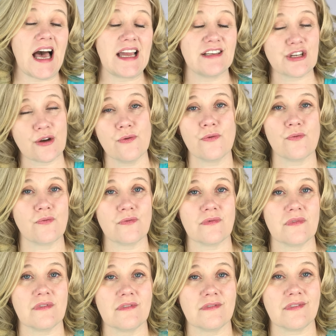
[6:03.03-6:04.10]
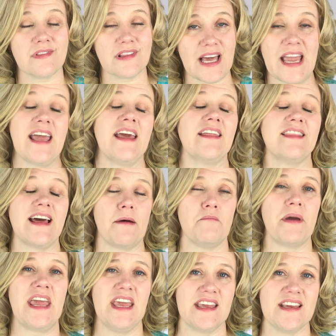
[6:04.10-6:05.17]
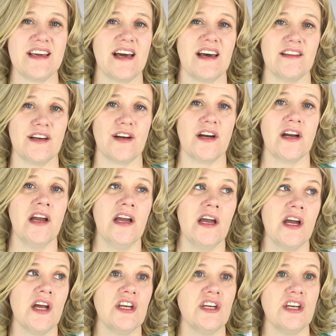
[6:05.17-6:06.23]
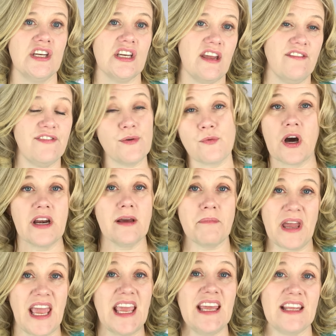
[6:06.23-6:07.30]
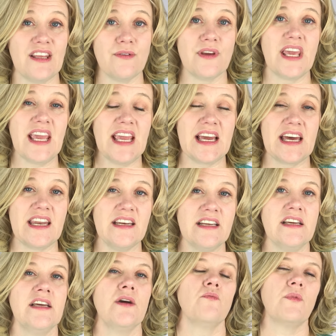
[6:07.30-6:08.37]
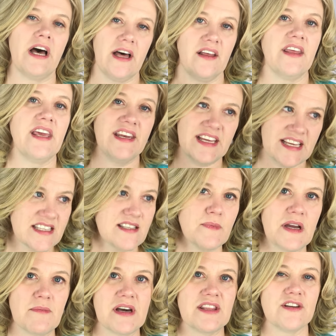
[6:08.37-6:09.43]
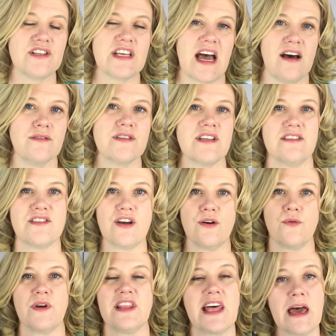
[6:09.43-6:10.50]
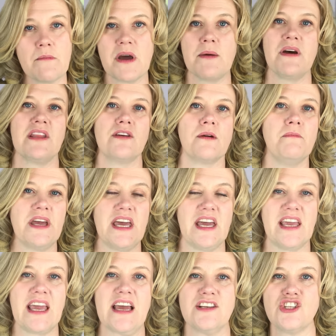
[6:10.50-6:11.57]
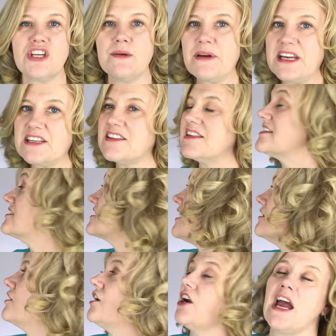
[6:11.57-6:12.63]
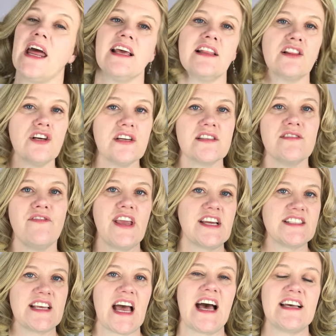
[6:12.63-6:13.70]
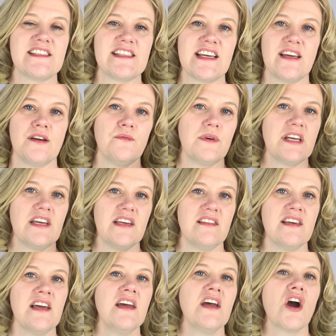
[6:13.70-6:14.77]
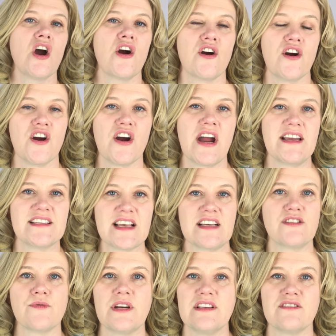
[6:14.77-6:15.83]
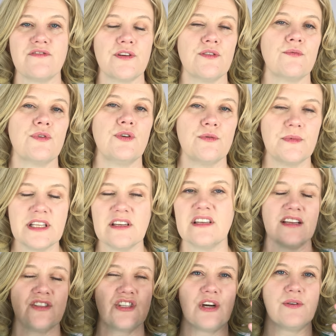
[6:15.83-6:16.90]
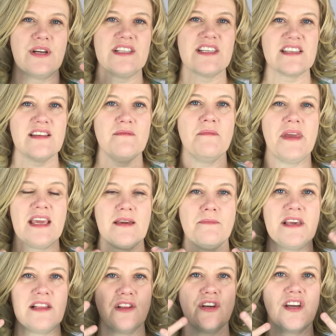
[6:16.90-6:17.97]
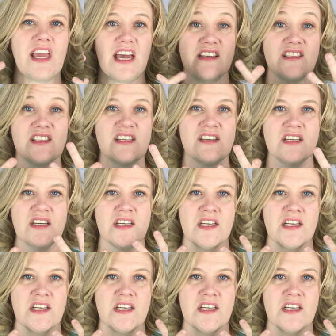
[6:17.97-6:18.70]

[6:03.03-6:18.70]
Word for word: I don't like that paint color. If you want to paint, you can. Well, it is my mother's house. And so we let my mother pick, and she picked this color, and it looks fantastic with her accessories for the room. So it doesn't make me look as